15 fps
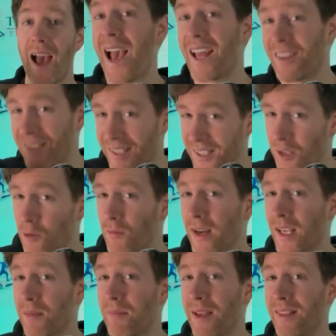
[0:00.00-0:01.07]
And I still
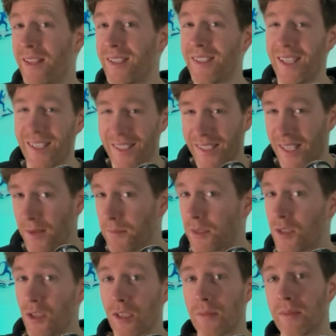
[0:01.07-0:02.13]
recommend this in some
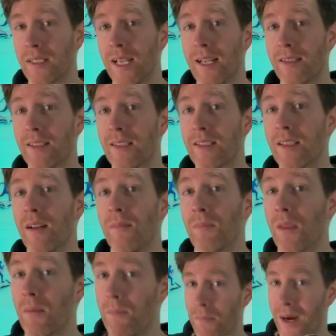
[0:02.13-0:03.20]
circumstances,
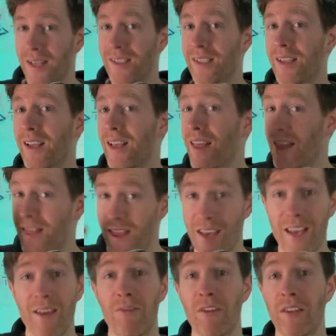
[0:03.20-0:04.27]
but
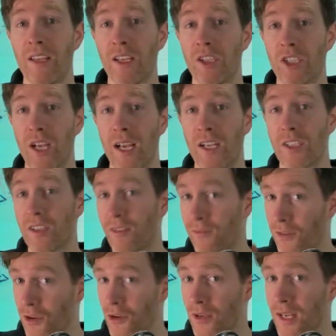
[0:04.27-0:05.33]
then everything changed a
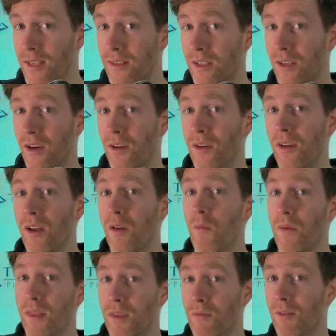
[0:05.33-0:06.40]
few years ago
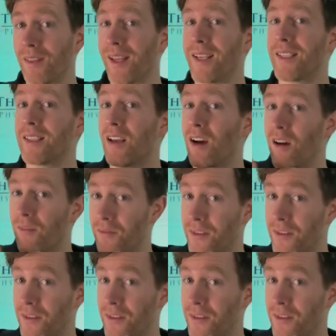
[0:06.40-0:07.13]
with the release of